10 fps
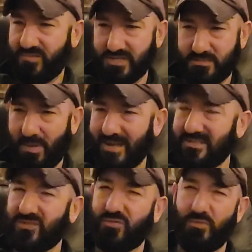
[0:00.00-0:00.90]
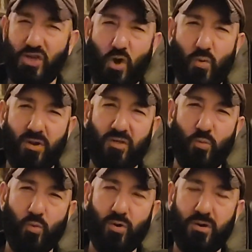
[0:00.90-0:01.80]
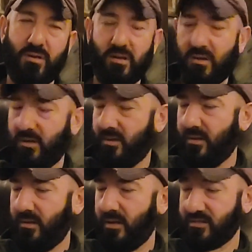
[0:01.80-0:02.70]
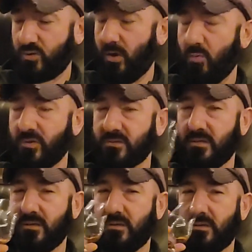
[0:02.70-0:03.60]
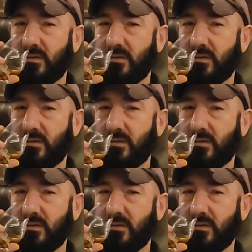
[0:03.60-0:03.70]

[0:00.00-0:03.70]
spices from the oak and the wood. It's great whiskey.